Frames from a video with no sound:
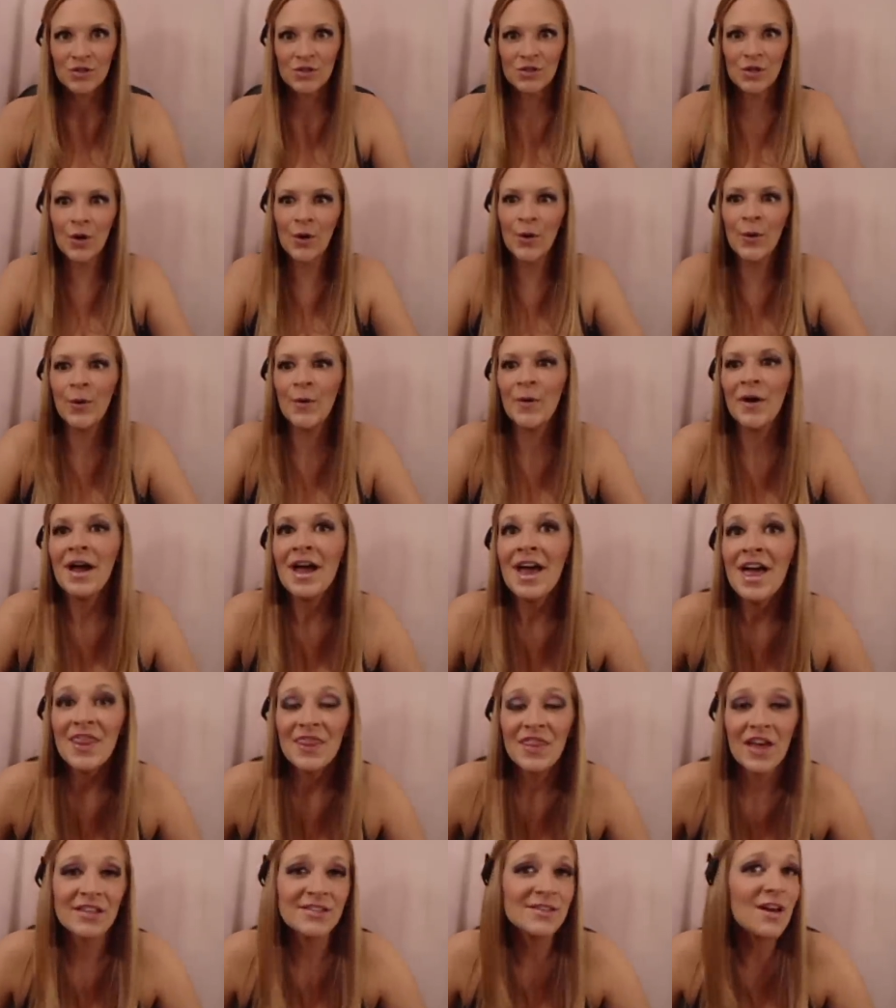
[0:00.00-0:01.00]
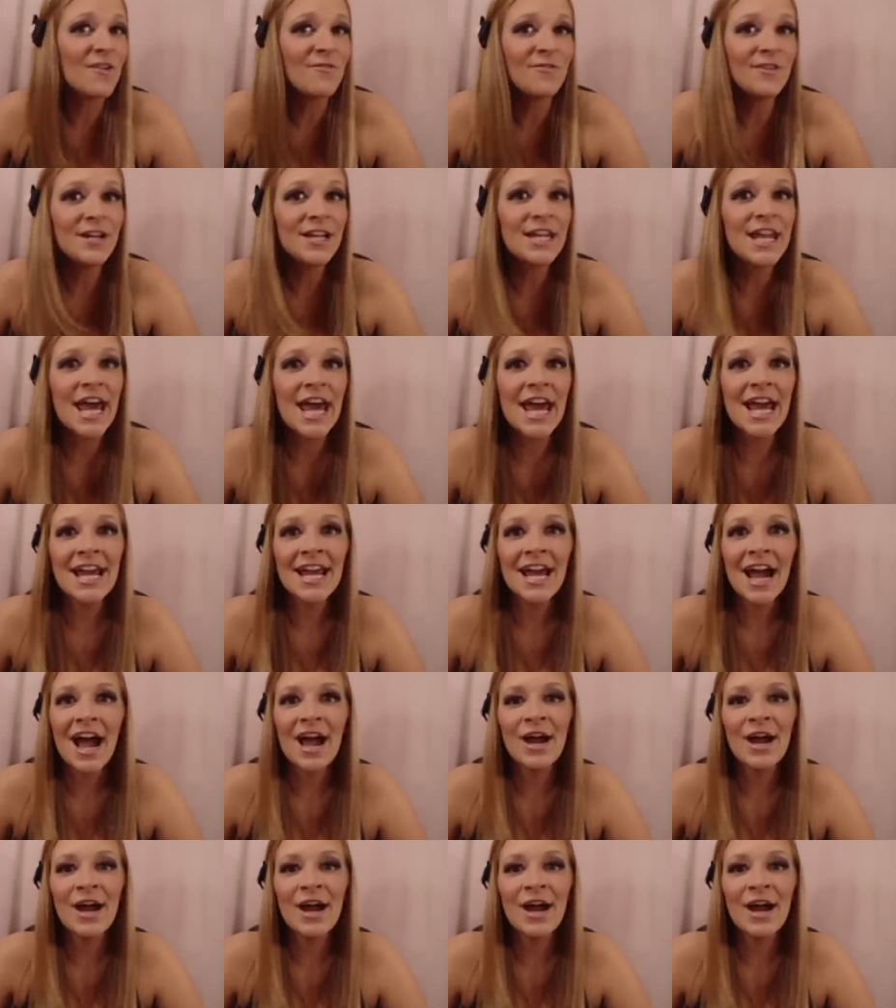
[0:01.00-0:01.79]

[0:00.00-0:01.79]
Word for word: So that's all for today.